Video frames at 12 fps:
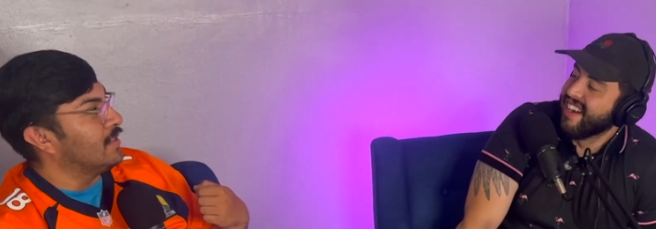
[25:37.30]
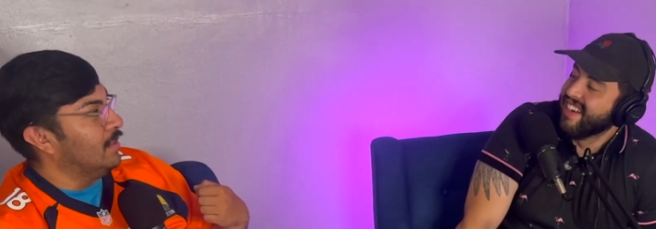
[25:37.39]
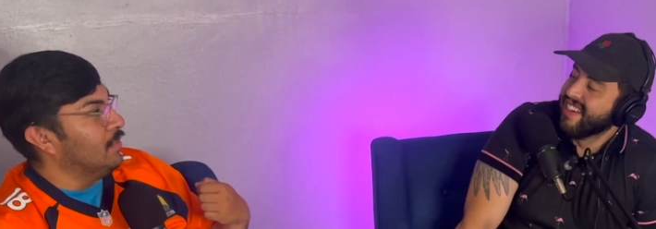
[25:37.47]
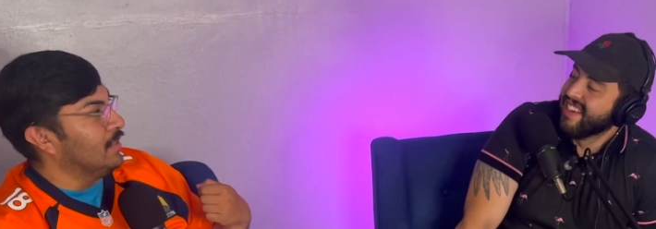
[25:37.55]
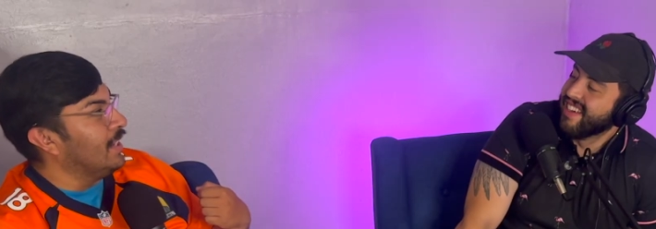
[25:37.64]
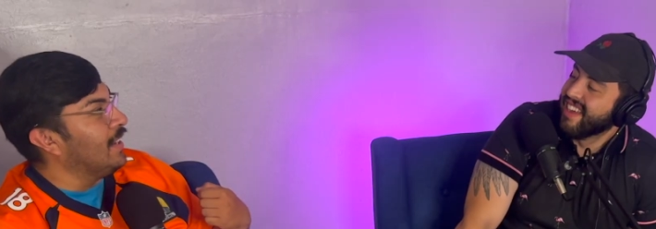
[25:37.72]

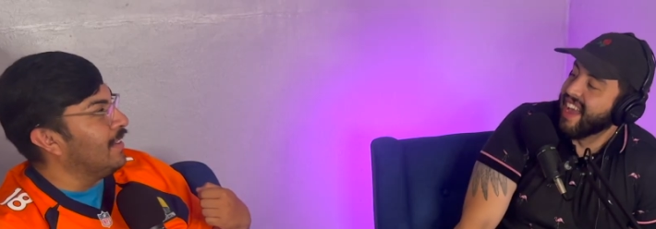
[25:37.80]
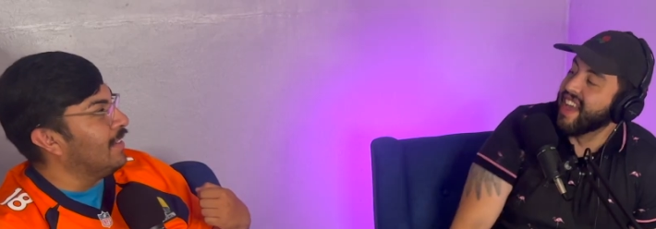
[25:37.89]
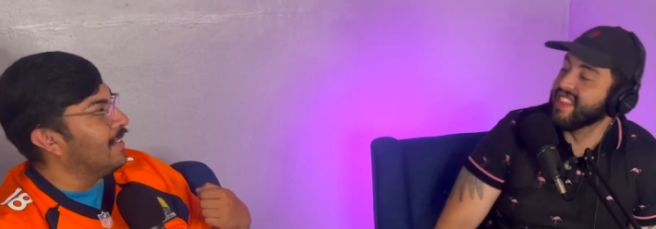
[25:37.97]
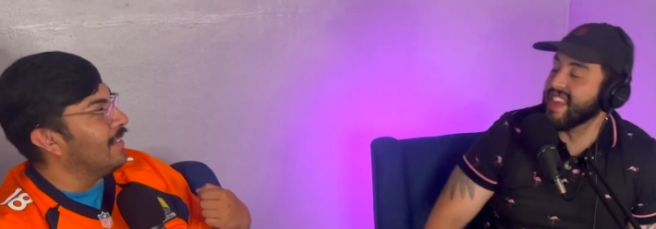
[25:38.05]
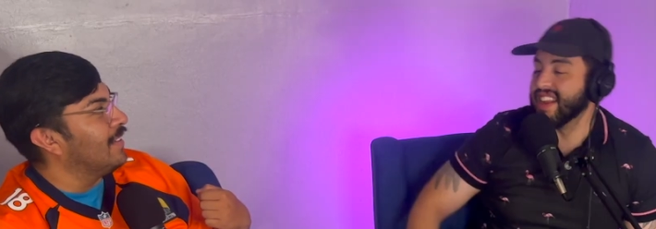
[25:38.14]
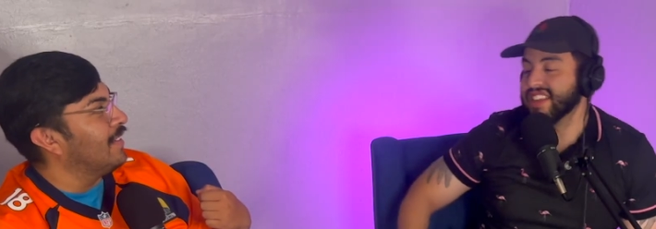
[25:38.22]
Speaker 1: someone's here.
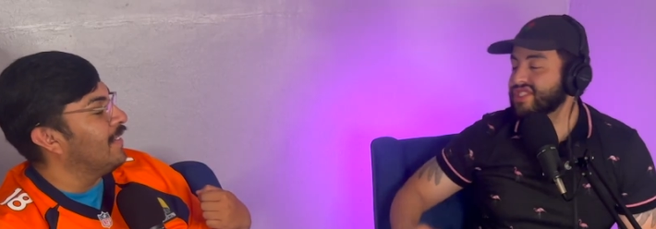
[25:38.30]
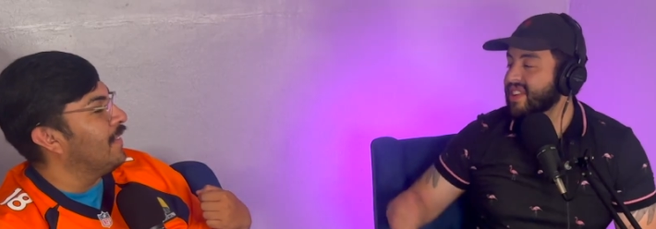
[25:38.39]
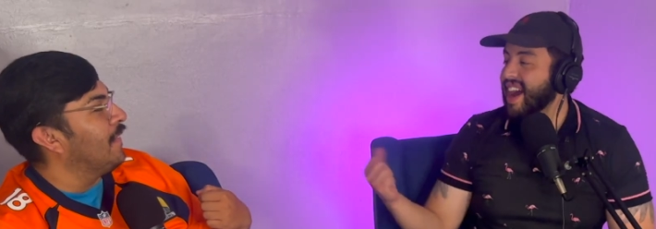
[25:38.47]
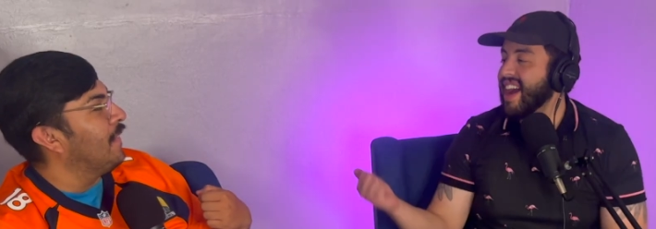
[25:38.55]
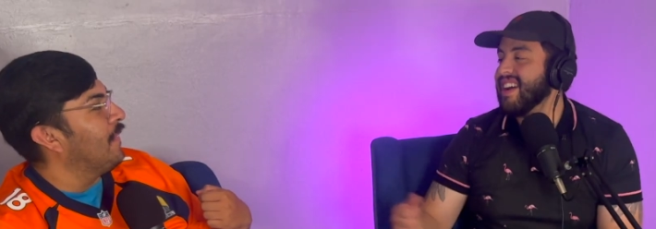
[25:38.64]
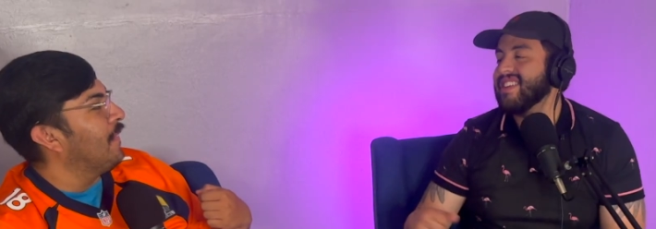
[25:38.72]
And then he
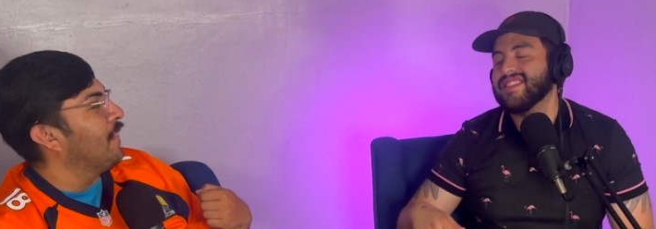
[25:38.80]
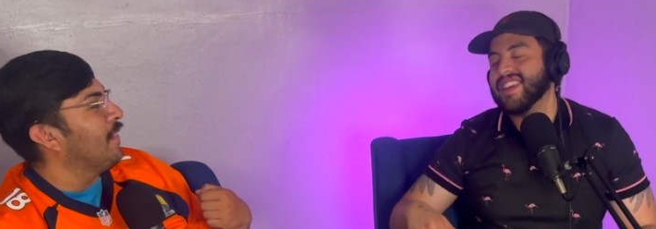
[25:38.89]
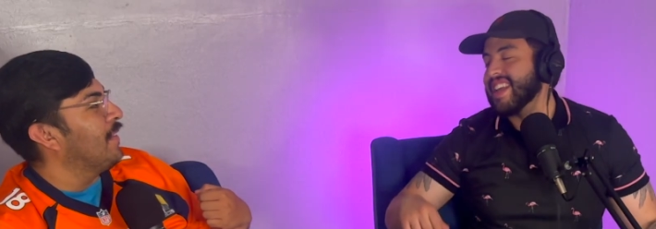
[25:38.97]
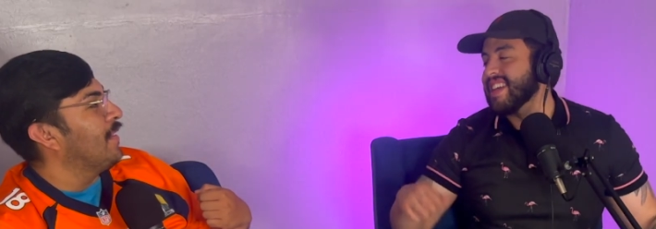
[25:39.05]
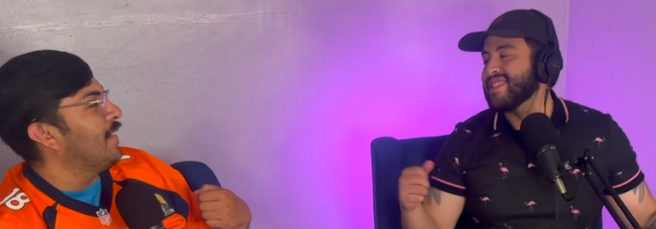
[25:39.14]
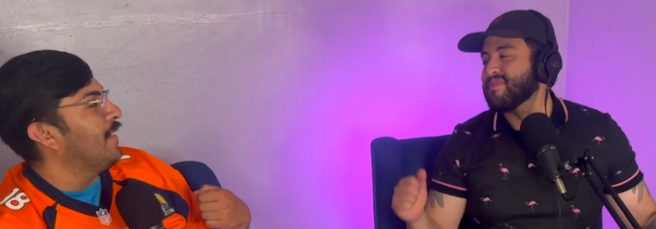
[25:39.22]
tries, he
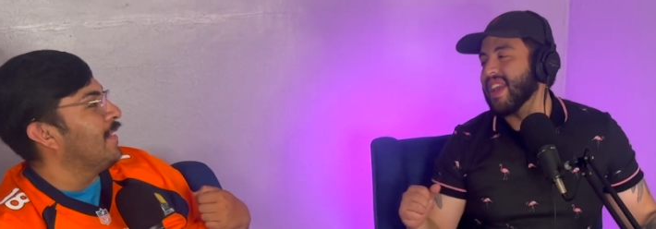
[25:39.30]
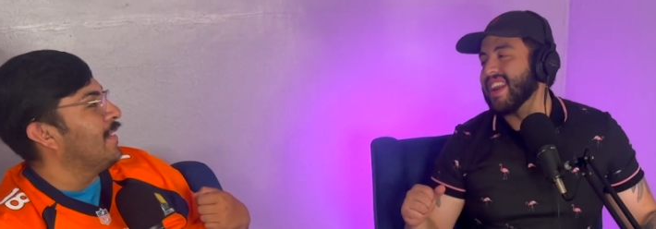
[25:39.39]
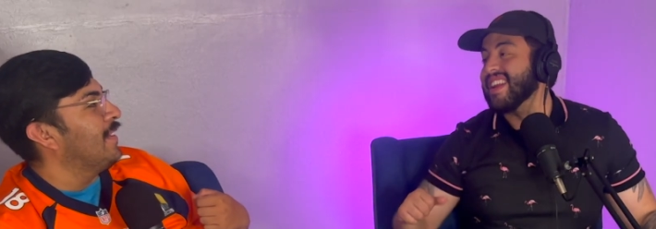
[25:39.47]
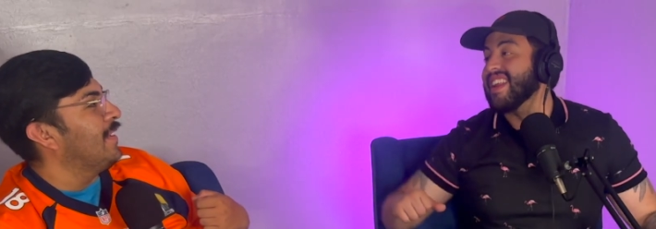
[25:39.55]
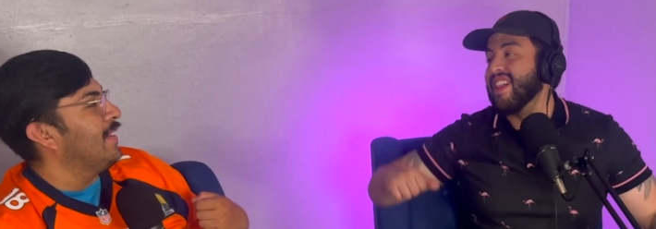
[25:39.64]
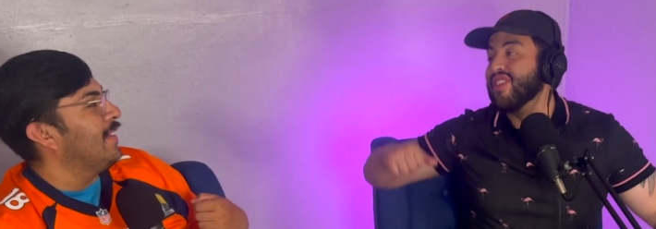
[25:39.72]
gets
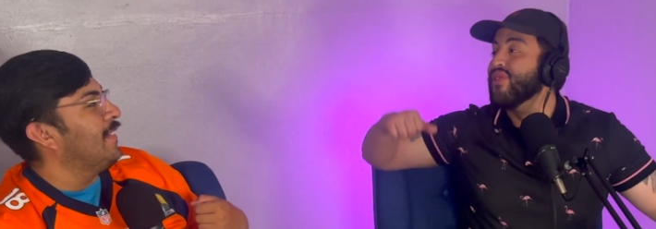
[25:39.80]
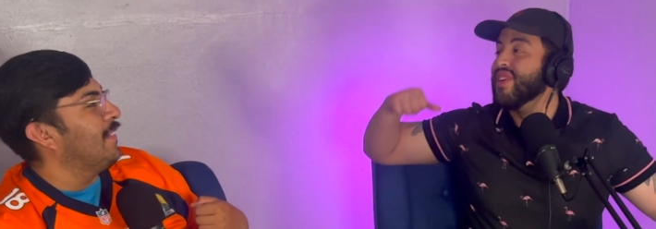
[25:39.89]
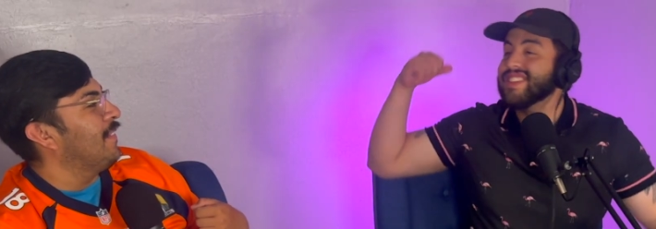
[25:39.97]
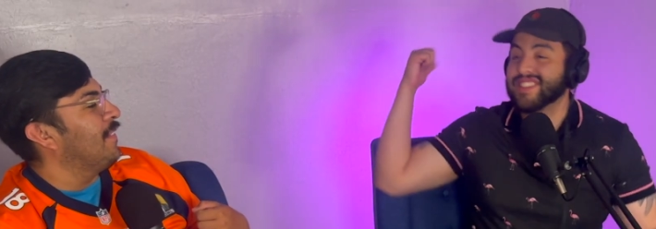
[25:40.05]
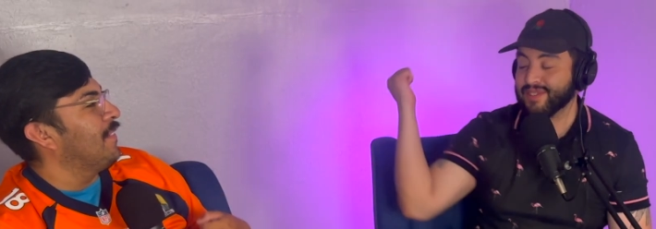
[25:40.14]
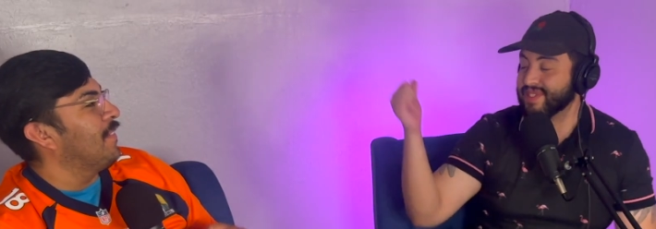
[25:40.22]
beaten, and
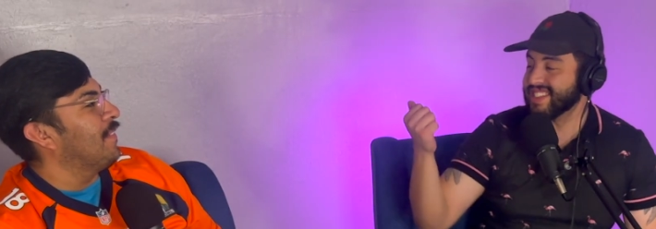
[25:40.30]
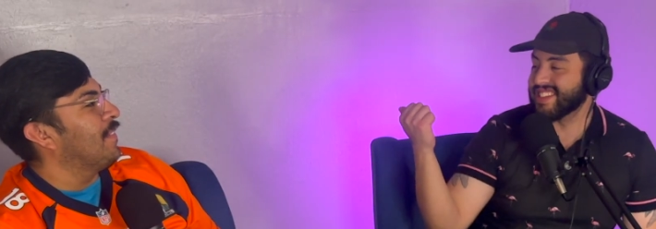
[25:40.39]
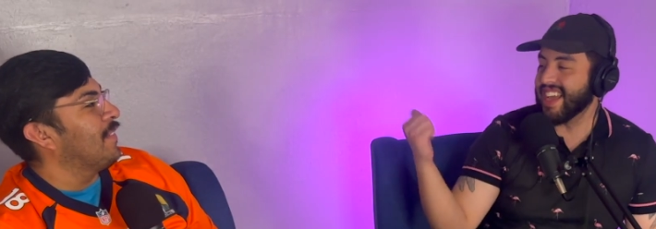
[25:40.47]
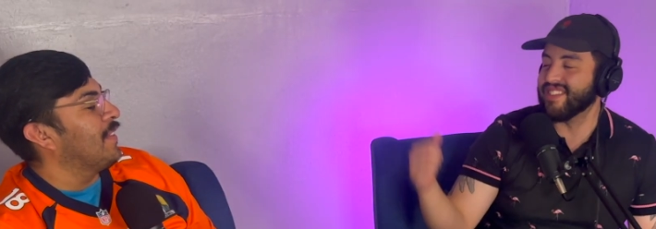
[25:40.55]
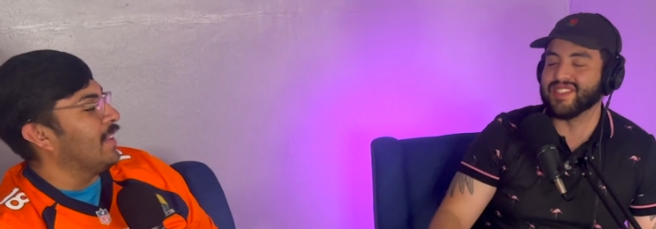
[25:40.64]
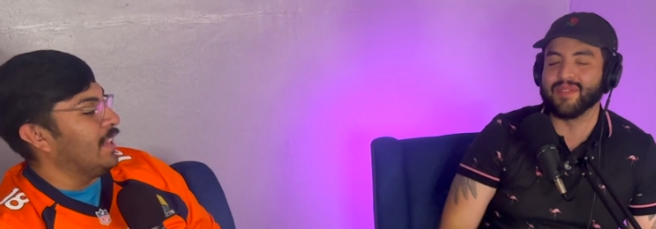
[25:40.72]
Louise comes and
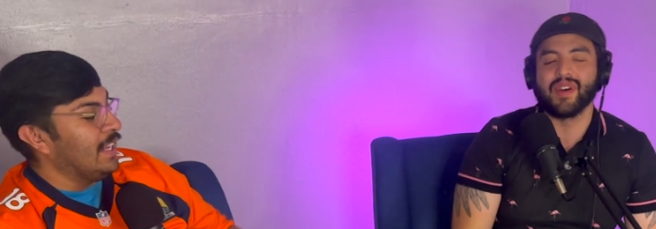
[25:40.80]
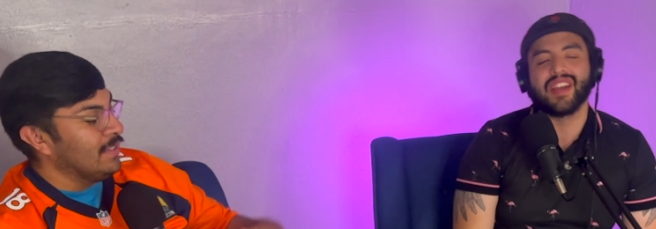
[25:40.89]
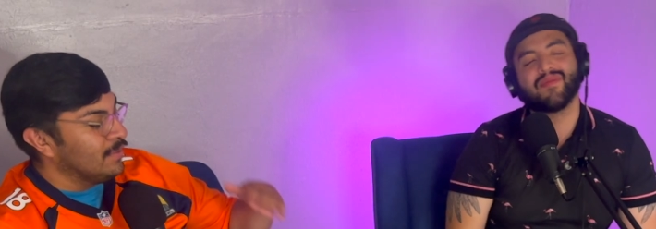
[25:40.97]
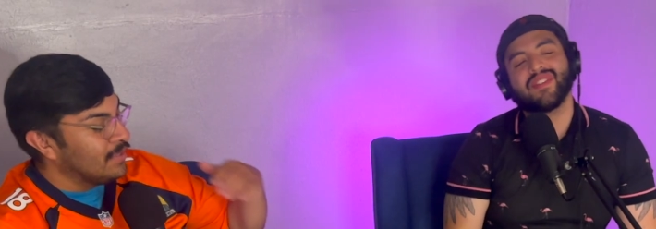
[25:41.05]
saves him. And I'm